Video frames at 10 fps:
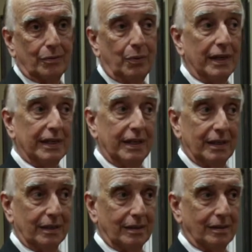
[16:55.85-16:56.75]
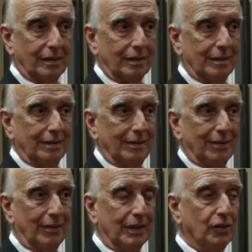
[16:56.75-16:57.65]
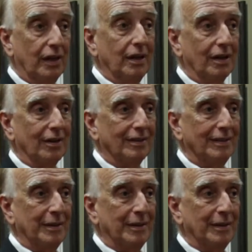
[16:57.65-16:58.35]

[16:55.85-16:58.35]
what it is that's there.